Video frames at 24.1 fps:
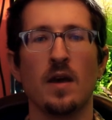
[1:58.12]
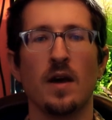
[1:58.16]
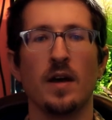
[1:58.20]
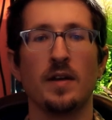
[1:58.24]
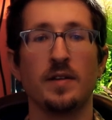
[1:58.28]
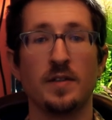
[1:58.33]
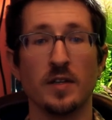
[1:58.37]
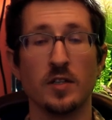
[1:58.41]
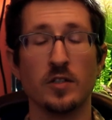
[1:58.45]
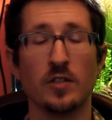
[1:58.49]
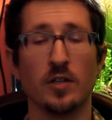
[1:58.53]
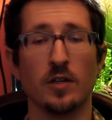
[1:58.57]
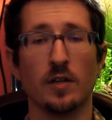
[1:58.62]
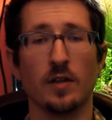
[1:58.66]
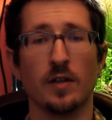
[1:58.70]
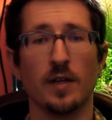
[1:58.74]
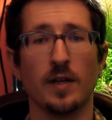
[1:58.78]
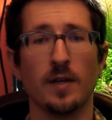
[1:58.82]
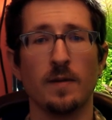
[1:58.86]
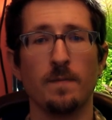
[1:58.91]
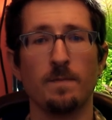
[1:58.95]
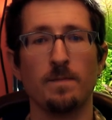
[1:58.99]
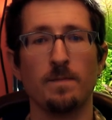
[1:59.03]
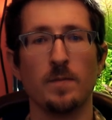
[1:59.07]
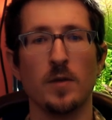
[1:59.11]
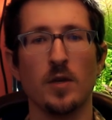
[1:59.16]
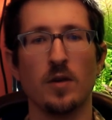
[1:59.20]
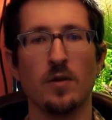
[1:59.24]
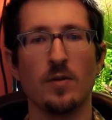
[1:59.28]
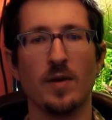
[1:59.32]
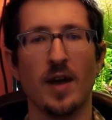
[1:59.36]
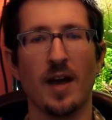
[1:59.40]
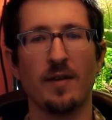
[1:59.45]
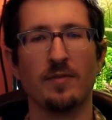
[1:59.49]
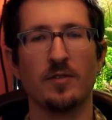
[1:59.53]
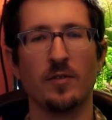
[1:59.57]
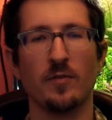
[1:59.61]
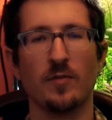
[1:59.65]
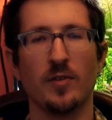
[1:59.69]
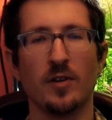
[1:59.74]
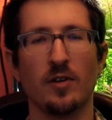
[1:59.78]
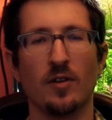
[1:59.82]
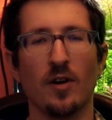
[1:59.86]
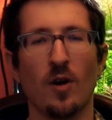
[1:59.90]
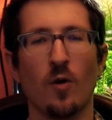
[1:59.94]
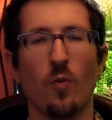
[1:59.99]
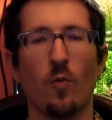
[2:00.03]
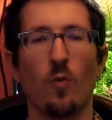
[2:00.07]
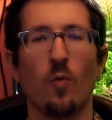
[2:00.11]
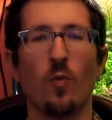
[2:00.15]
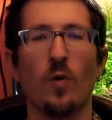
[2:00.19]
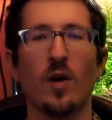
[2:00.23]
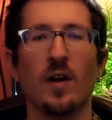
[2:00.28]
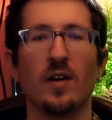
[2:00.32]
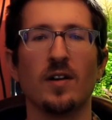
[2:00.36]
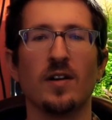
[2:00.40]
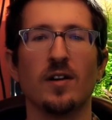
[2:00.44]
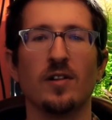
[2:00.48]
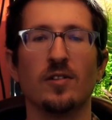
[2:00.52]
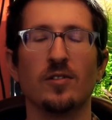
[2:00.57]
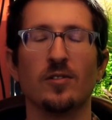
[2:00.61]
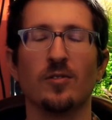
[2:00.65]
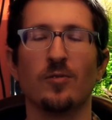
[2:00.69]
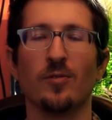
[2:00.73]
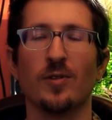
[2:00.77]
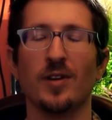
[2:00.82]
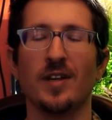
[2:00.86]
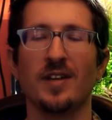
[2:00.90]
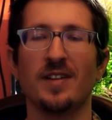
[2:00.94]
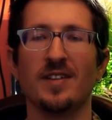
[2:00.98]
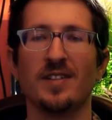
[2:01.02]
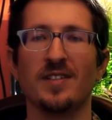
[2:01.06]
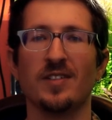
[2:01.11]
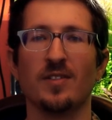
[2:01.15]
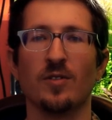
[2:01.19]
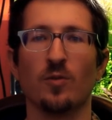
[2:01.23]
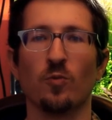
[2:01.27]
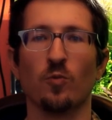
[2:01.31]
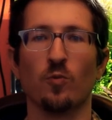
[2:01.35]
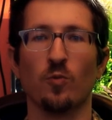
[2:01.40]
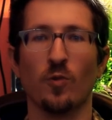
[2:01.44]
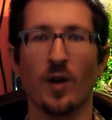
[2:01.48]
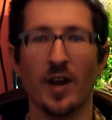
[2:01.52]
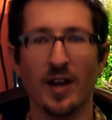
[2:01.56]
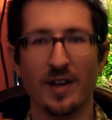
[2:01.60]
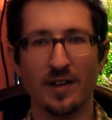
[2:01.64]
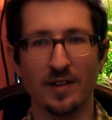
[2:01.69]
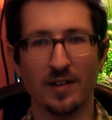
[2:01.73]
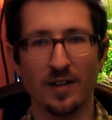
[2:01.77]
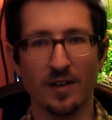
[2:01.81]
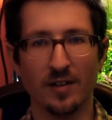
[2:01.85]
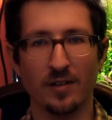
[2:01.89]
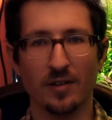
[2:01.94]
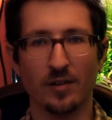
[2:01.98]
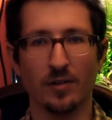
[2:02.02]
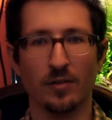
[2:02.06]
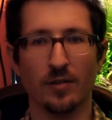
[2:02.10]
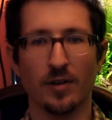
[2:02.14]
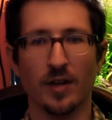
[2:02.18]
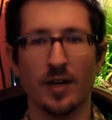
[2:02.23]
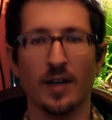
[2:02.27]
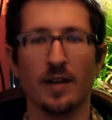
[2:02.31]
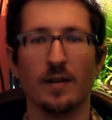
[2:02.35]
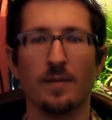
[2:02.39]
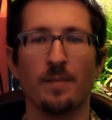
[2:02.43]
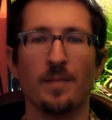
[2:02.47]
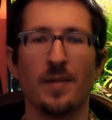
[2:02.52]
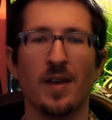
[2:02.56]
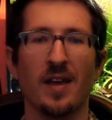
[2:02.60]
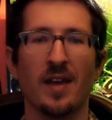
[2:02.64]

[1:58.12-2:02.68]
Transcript: Additionally, you have to figure out what color green is the right color green,